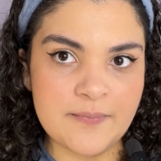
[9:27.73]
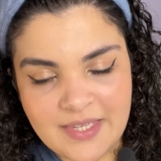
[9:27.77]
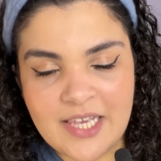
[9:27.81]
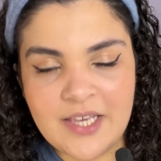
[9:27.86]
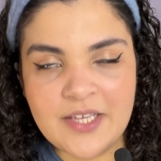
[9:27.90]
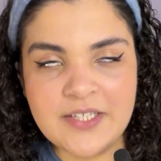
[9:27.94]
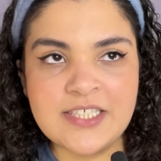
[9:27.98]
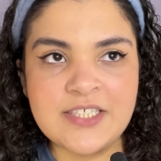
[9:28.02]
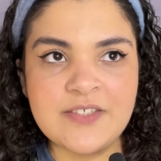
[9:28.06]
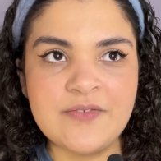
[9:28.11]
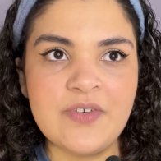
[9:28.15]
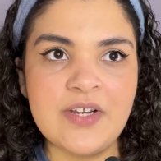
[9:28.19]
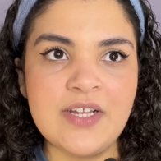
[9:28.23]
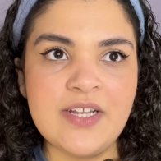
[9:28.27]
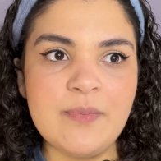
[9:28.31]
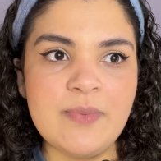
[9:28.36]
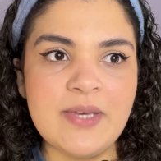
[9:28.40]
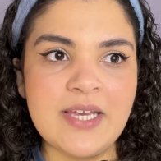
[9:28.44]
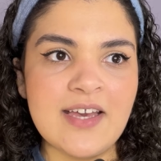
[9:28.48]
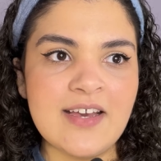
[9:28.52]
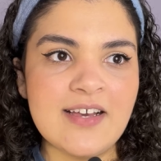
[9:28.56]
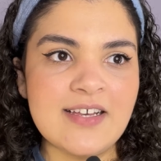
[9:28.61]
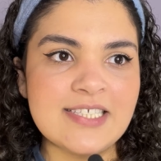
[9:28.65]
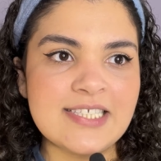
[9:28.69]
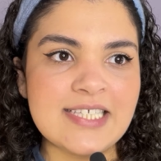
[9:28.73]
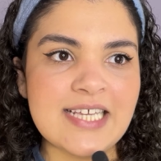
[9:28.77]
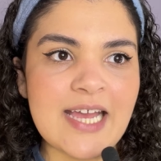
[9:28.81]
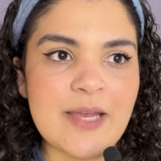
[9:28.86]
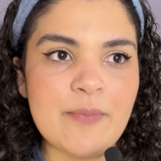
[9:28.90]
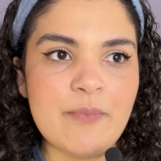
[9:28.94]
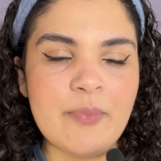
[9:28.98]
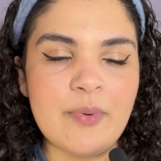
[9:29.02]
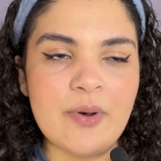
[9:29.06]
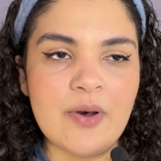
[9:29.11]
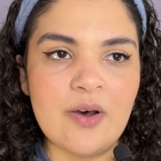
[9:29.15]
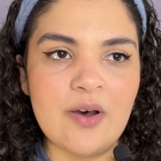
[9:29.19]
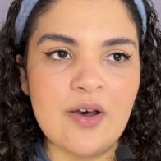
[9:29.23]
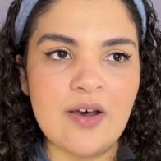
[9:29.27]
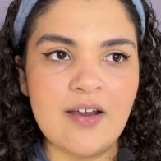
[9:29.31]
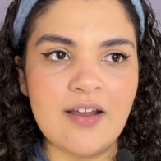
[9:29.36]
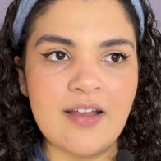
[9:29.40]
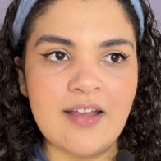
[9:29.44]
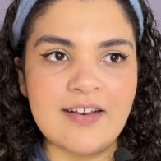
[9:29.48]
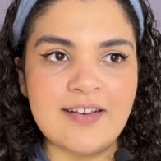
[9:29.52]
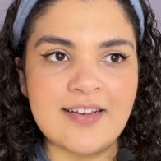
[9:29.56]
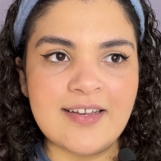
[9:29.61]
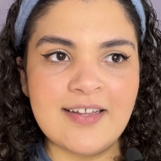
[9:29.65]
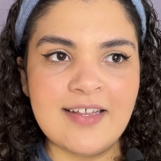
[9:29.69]
It's funny because I
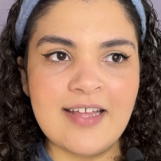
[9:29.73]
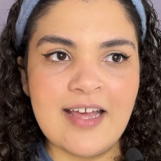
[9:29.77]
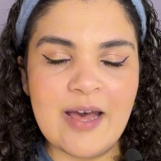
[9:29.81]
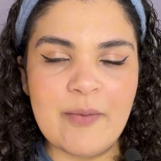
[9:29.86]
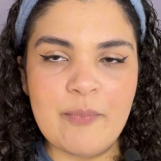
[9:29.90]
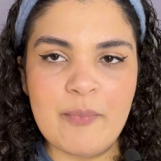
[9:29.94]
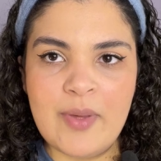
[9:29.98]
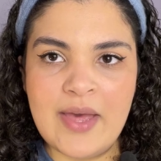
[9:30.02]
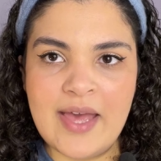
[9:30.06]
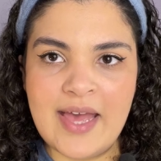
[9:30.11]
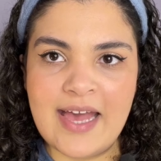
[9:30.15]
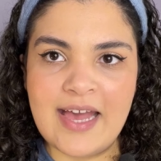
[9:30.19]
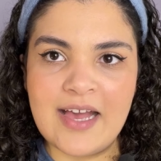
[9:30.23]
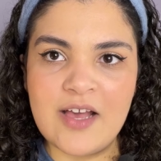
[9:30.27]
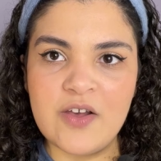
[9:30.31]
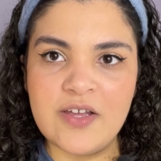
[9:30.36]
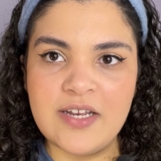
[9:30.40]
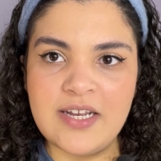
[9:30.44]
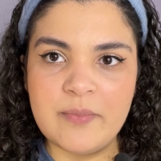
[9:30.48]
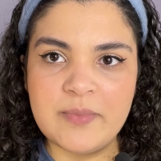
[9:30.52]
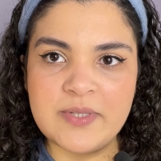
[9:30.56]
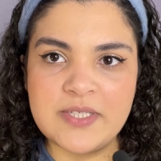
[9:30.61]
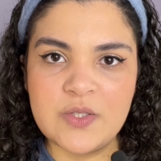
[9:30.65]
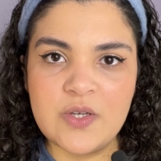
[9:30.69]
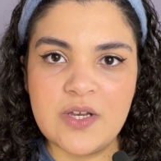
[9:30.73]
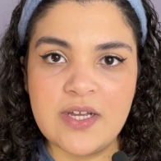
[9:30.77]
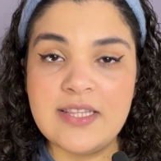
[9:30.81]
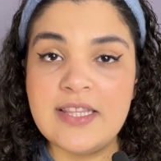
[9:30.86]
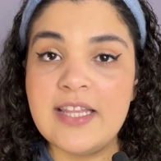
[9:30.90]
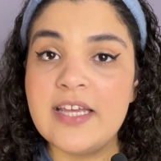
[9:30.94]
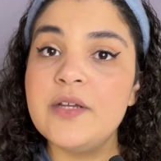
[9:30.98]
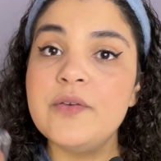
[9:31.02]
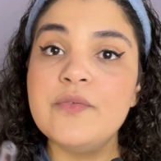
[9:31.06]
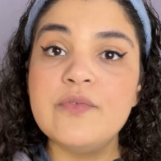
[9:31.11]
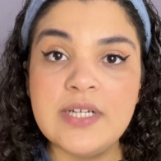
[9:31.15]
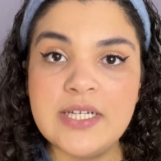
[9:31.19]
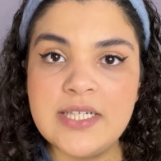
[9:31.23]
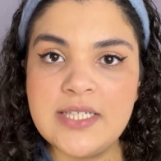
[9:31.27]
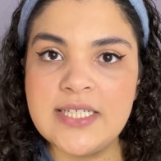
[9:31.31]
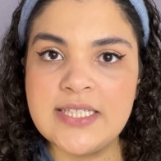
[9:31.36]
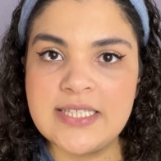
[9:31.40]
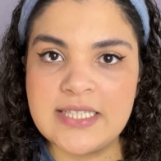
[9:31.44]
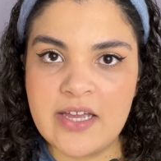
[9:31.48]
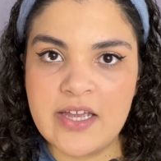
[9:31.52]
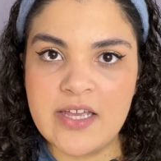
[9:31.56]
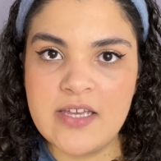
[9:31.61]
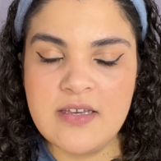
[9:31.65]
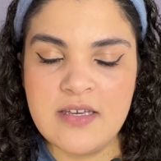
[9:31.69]
bought a pack on Amazon that I really
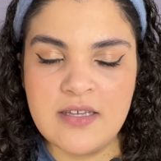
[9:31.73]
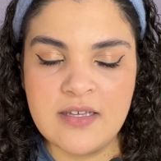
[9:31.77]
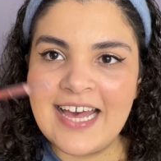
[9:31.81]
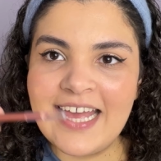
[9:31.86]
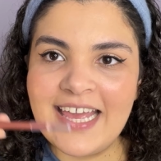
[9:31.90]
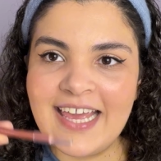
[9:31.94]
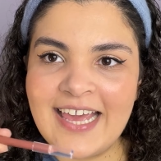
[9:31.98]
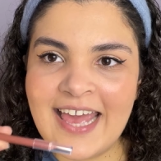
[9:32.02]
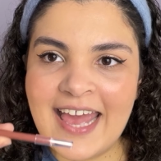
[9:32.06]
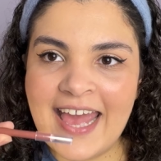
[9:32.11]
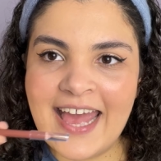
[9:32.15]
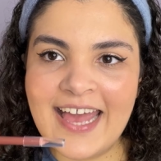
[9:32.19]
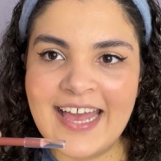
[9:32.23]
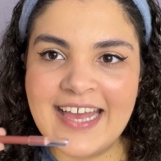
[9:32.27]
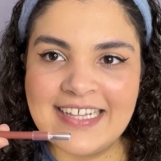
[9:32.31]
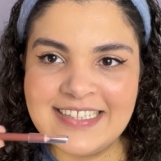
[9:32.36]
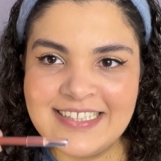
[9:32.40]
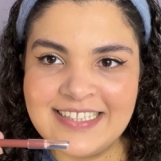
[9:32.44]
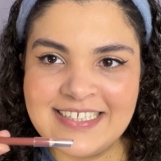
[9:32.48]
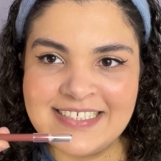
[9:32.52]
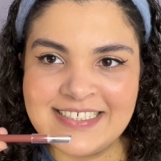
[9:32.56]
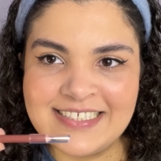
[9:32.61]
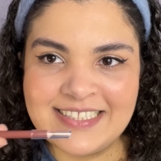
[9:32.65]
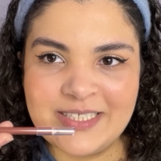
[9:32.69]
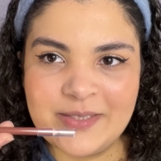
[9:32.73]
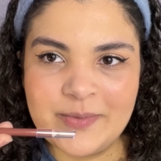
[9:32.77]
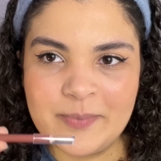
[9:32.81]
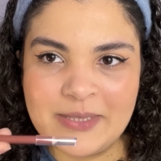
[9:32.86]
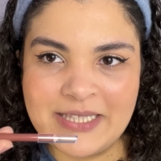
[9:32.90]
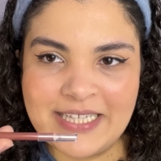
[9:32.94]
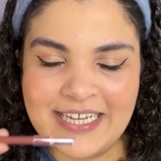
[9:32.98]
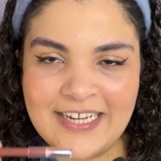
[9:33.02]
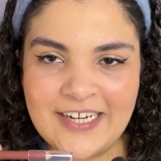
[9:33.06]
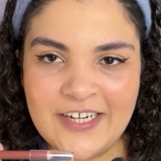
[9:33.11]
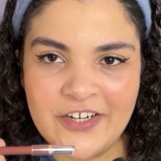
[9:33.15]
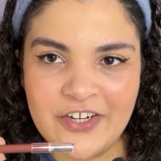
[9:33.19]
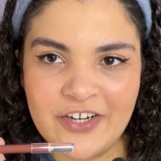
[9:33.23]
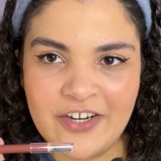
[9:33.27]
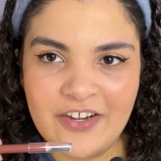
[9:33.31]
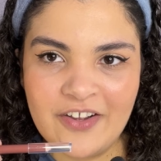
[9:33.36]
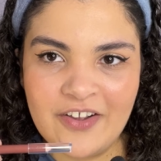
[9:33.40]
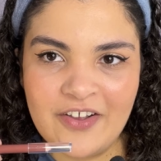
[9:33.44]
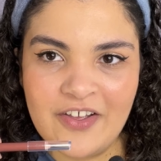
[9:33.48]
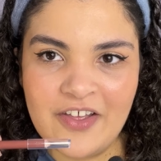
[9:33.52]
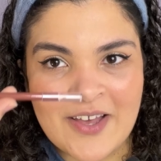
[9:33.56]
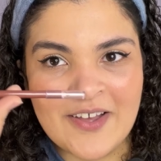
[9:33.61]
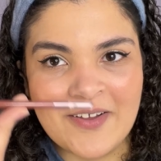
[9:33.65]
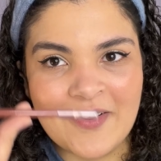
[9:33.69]
like. I had this lip liner
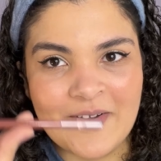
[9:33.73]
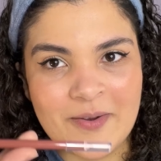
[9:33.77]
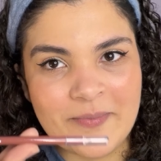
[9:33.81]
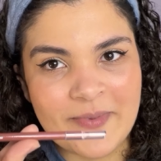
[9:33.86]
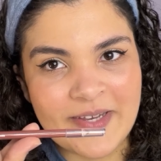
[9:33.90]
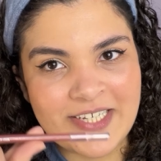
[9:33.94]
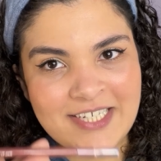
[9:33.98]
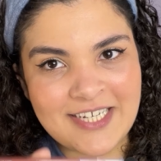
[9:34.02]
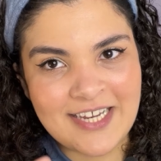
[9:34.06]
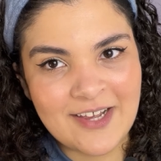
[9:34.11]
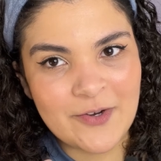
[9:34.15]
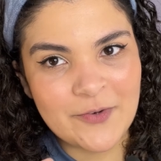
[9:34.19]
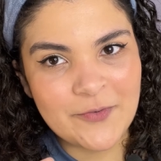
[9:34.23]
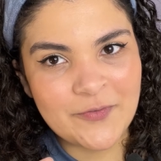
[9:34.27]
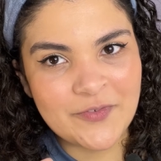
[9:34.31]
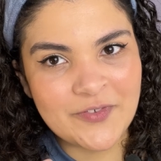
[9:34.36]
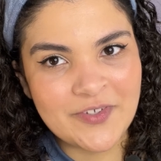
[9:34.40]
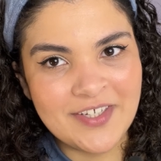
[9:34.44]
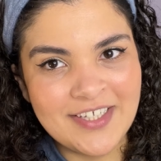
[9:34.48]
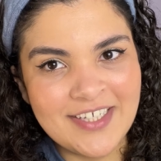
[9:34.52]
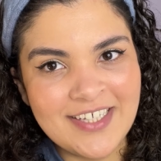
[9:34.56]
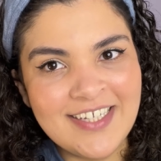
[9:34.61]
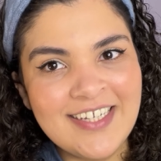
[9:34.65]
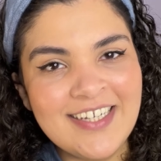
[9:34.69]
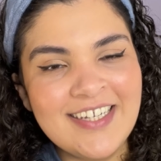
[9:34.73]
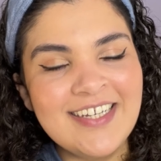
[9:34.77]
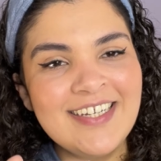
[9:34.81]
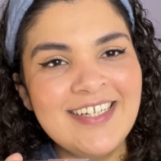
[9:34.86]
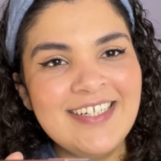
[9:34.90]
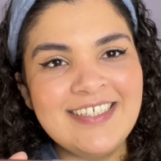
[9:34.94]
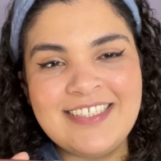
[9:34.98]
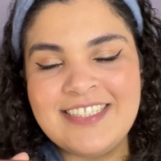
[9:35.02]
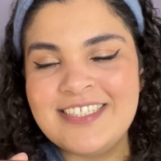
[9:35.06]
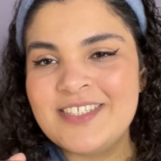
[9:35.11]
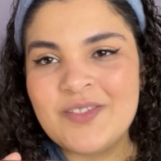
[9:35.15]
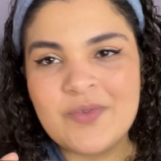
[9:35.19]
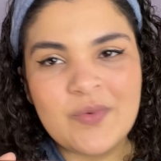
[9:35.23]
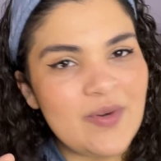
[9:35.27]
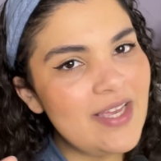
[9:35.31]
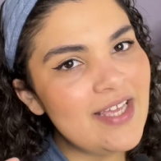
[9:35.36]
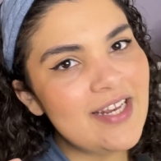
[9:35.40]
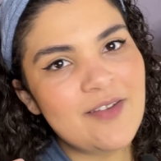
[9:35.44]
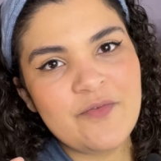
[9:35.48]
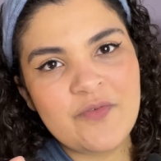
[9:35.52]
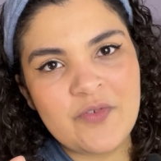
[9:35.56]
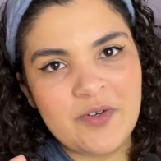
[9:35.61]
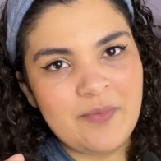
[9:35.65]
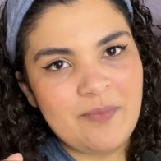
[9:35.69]
on my shelf just
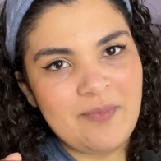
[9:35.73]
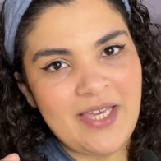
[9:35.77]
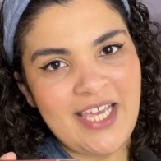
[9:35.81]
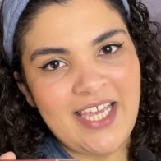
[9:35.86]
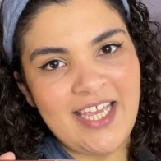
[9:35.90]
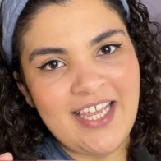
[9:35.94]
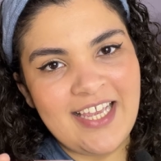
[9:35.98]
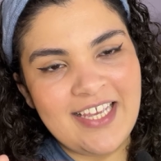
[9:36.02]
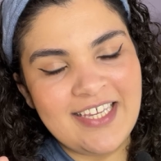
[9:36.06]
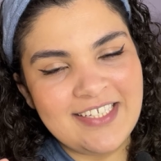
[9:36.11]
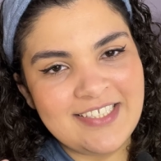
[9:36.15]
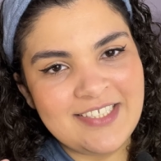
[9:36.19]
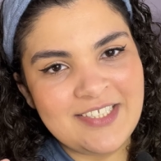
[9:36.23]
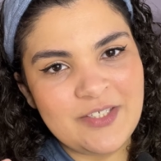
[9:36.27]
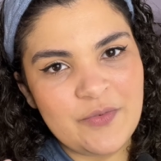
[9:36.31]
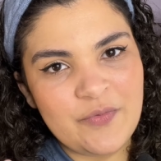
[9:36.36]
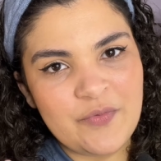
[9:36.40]
waiting for me to